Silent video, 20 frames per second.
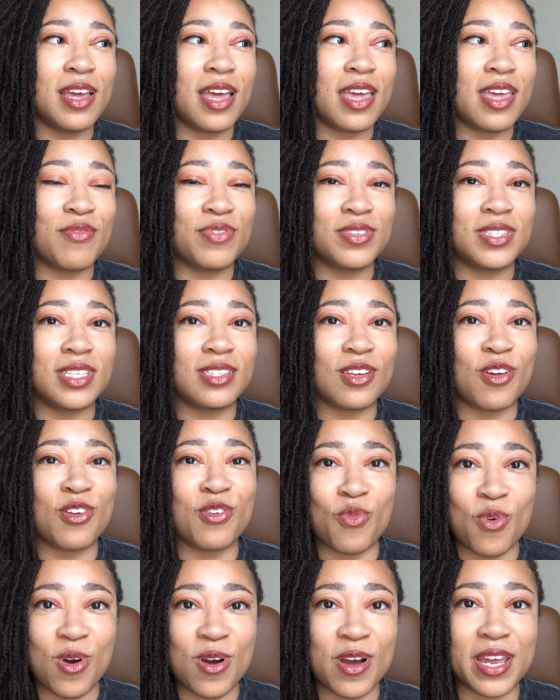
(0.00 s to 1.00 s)
Emphasis
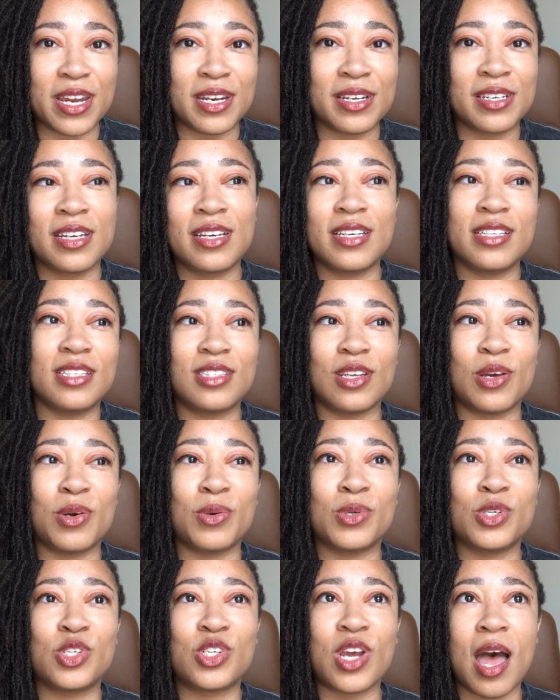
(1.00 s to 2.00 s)
on want.
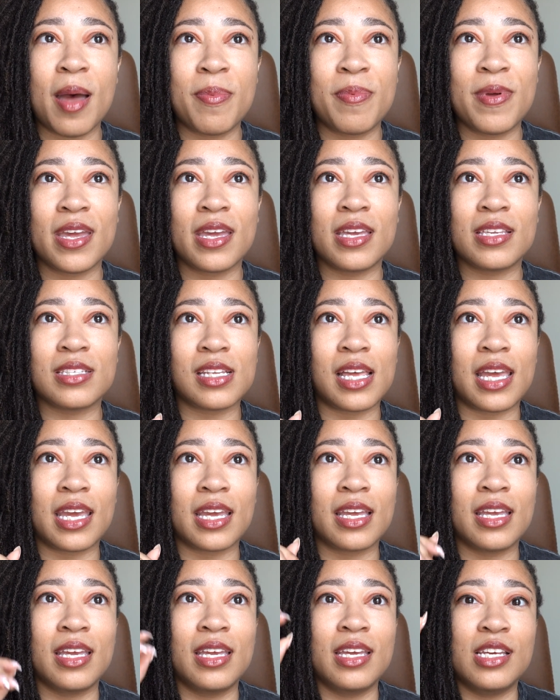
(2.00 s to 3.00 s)
So shopping is
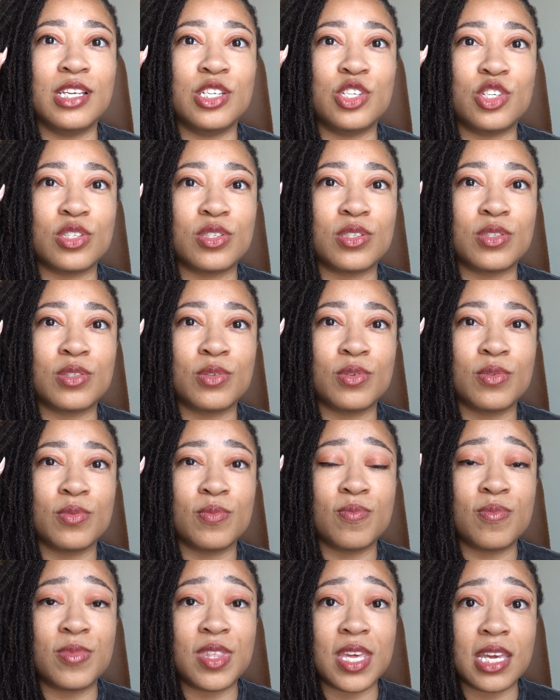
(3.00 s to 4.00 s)
like just
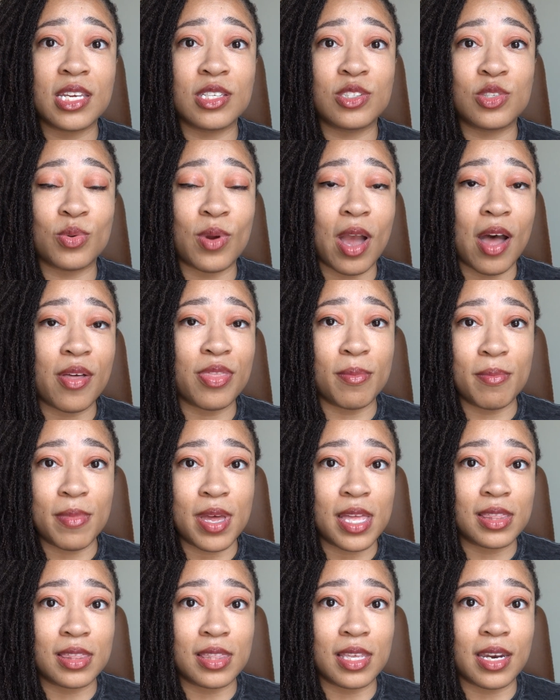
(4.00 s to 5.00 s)
things throughout the
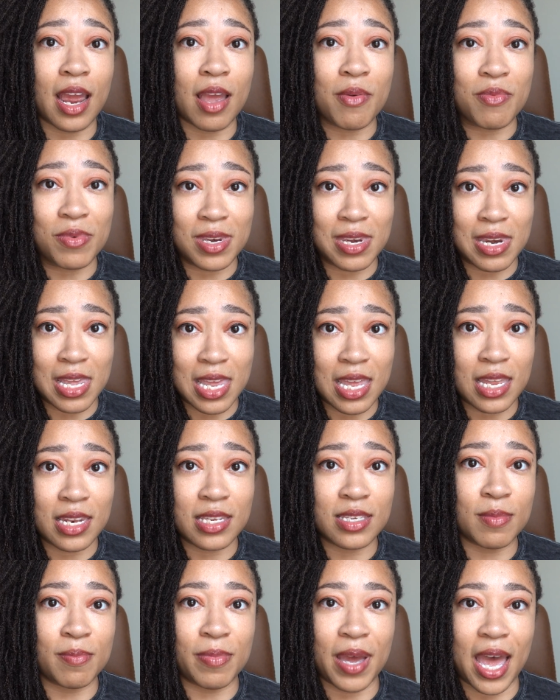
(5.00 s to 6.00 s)
month that I would need
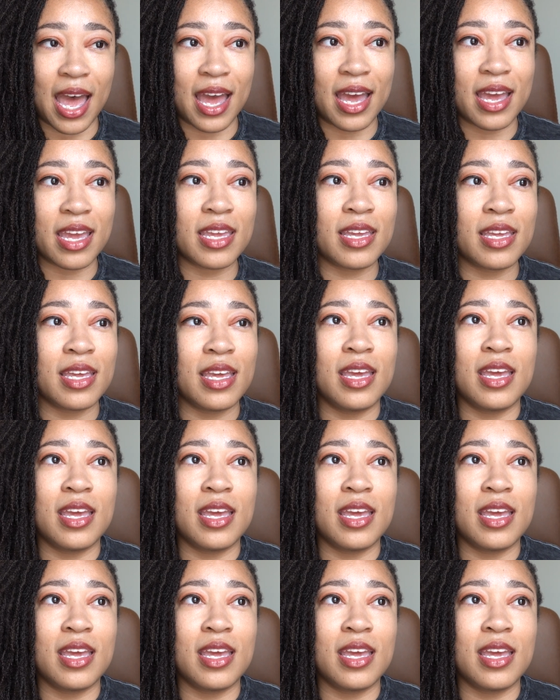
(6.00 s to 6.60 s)
to buy.